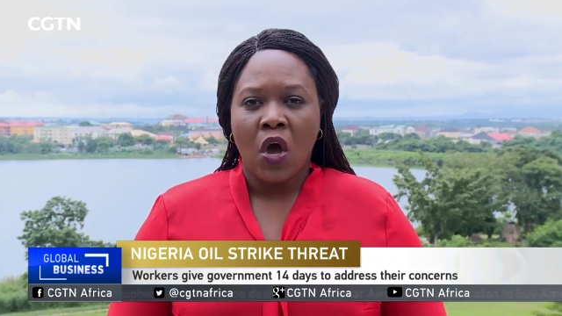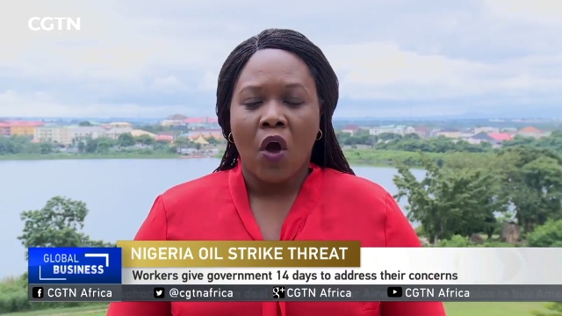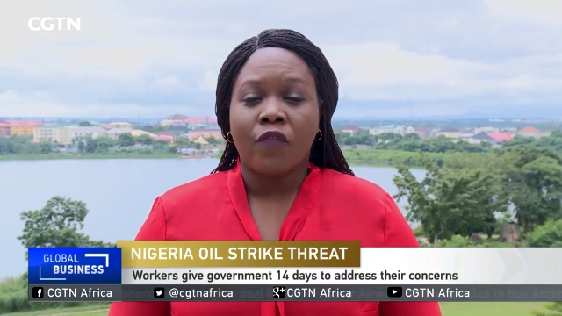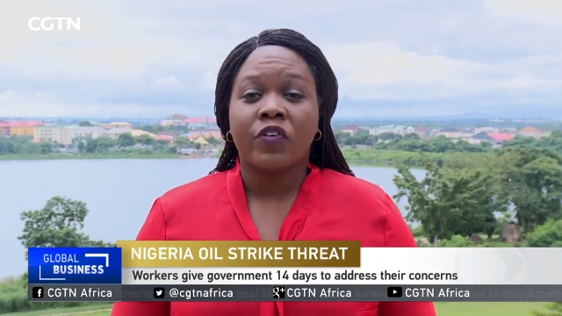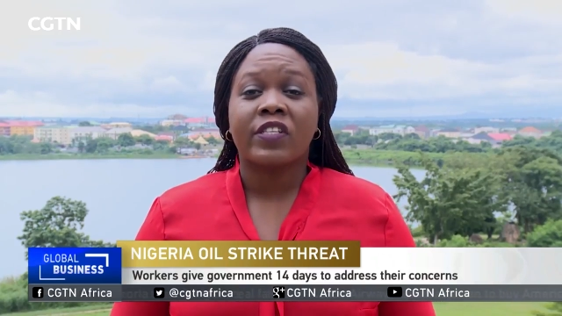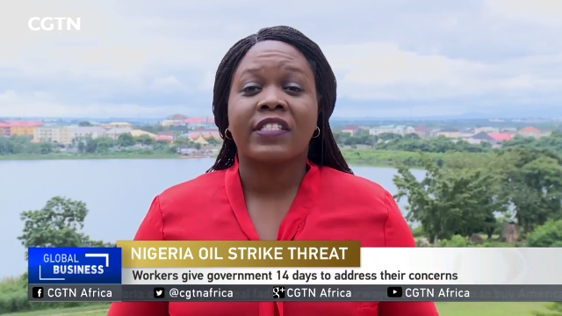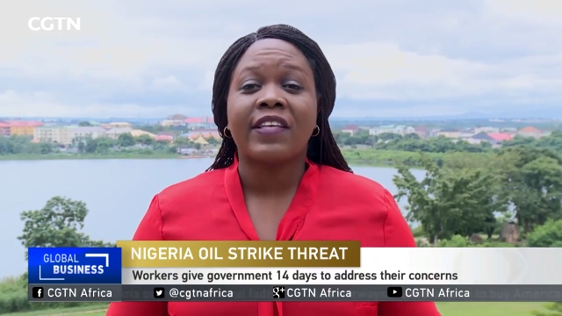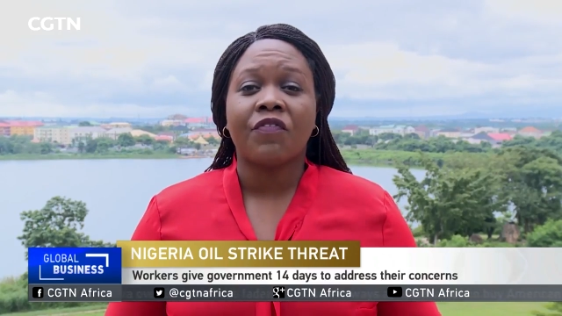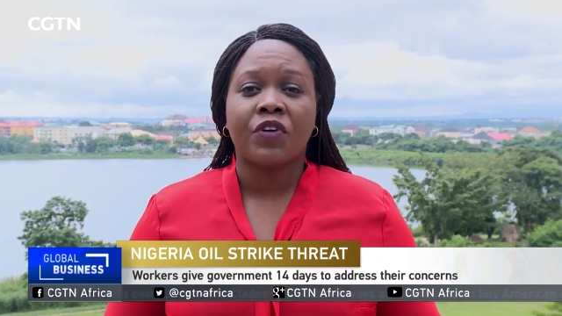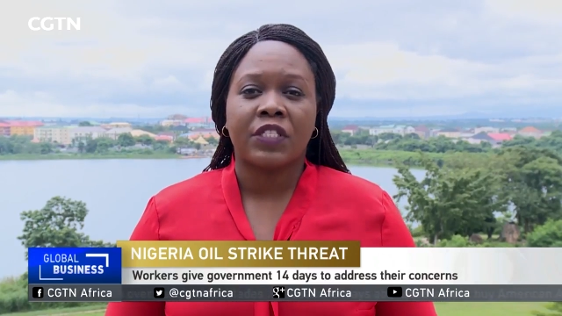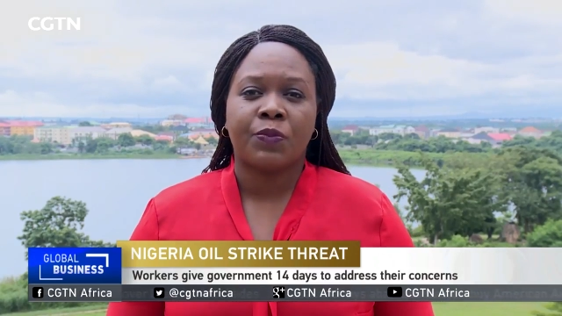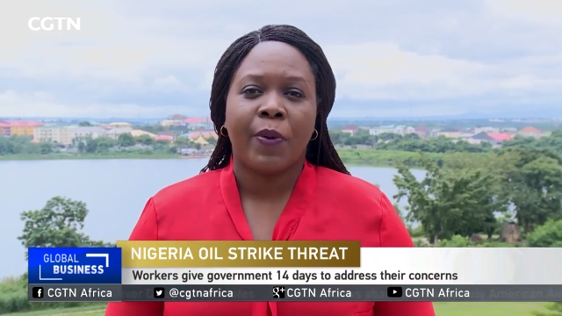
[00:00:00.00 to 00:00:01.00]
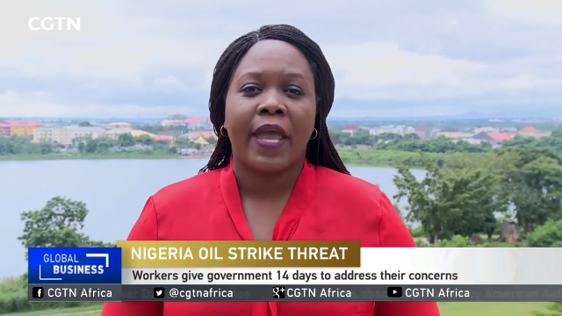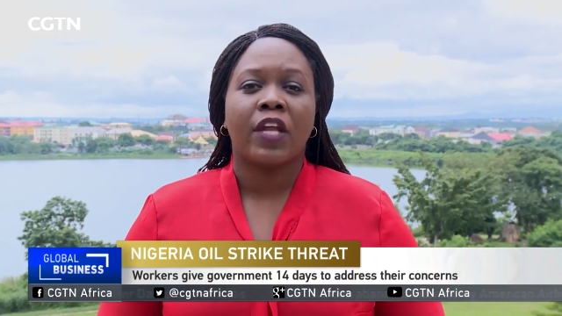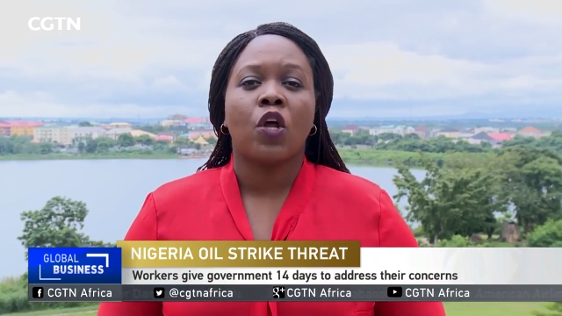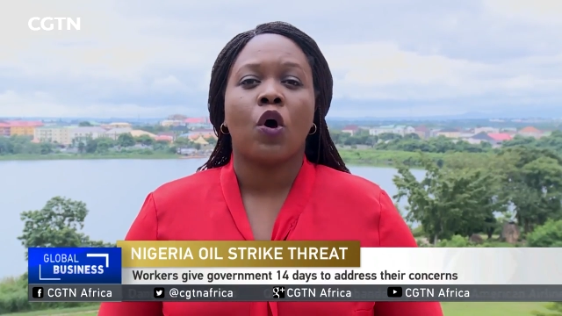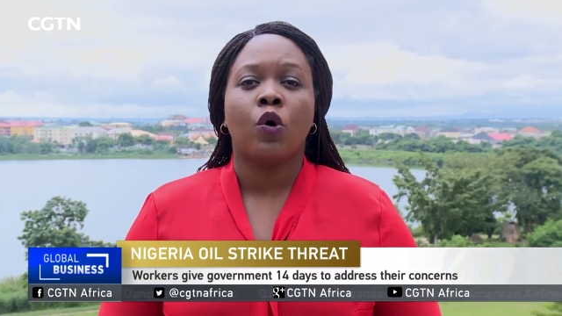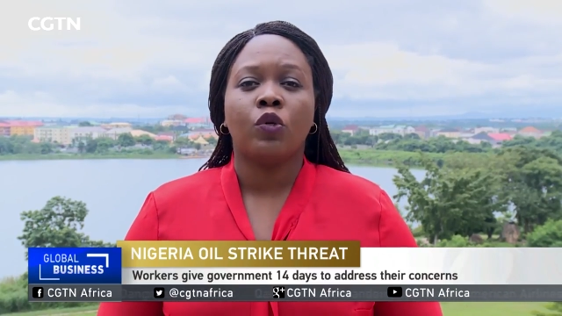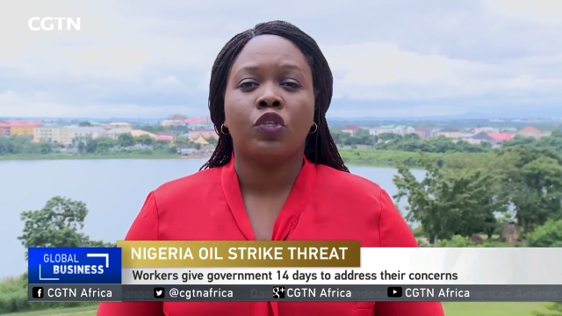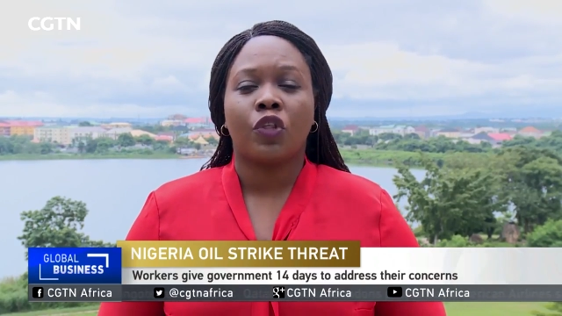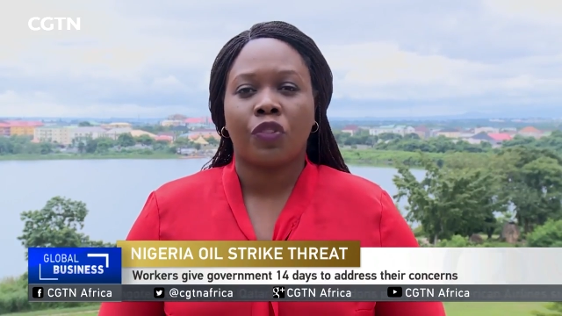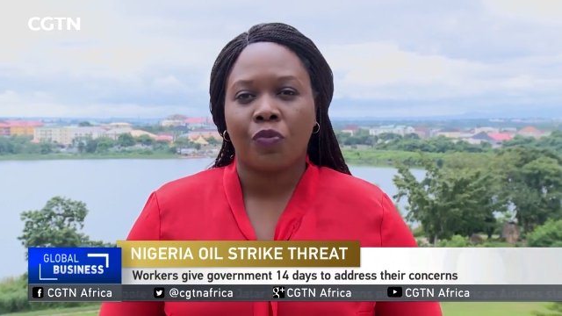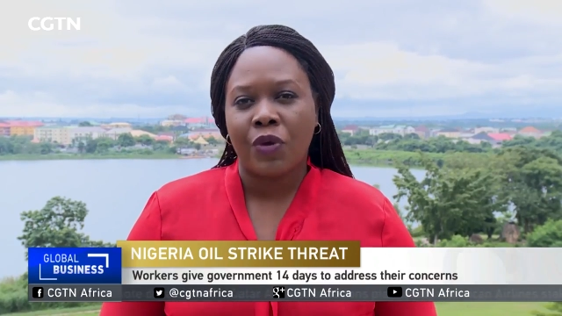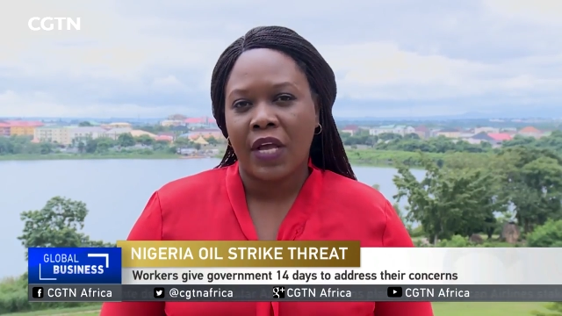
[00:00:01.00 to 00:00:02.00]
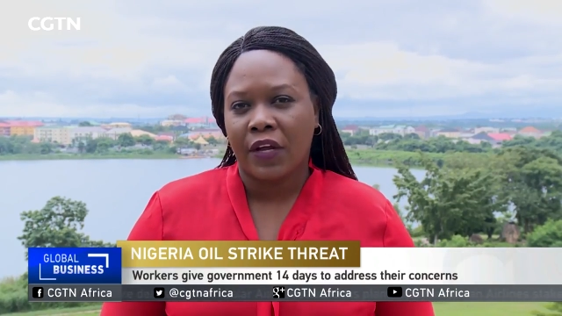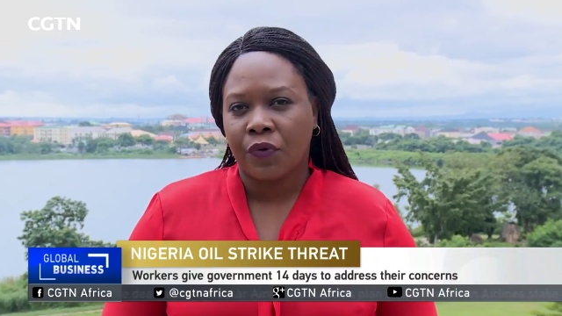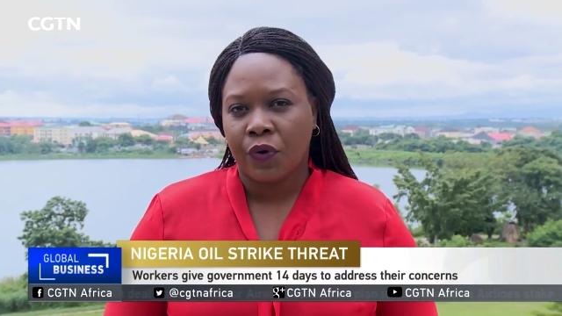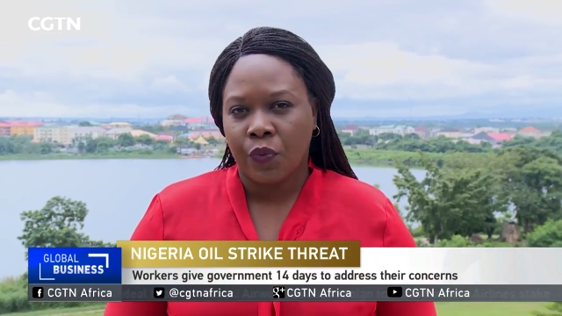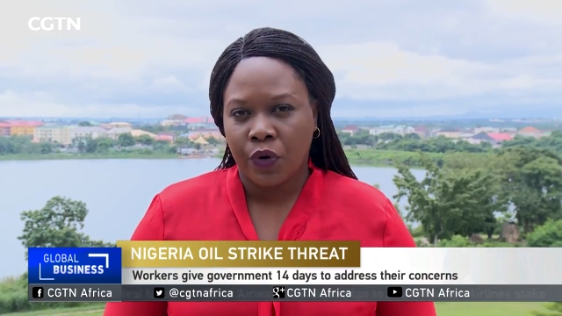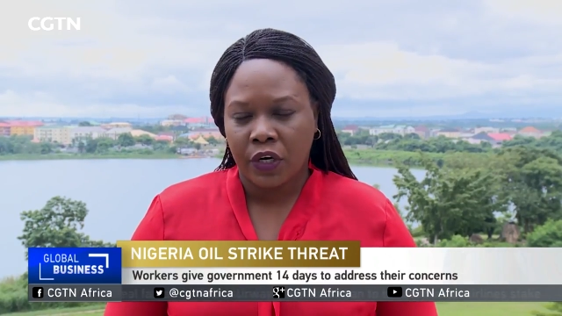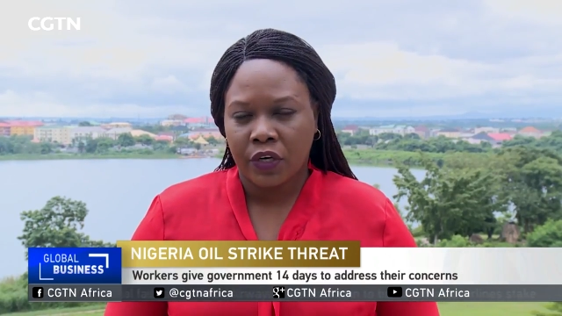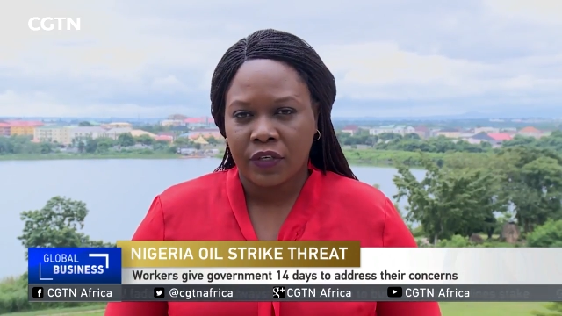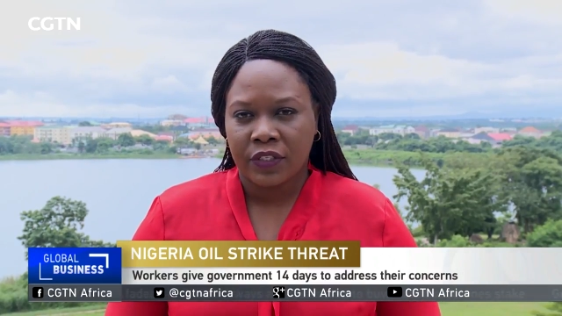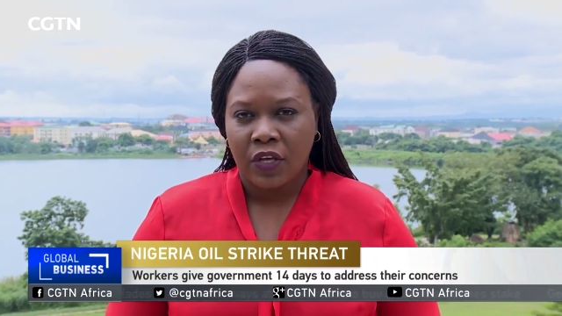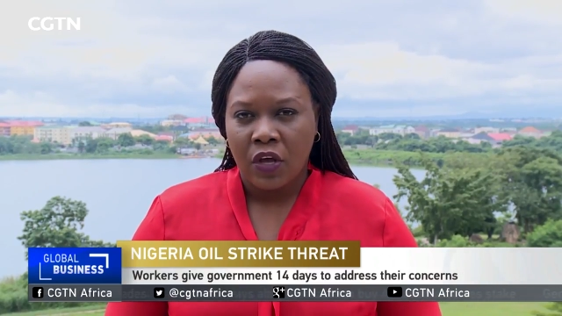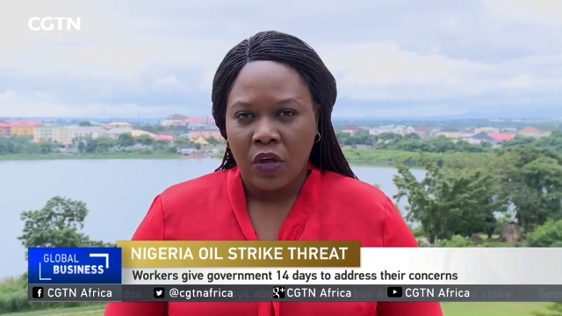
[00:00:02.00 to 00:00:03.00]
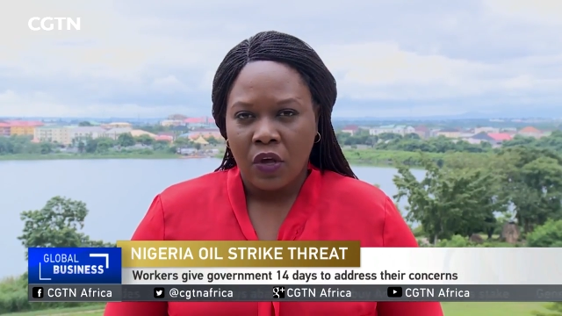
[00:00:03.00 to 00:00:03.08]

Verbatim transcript: over severance paid owed to 300 workers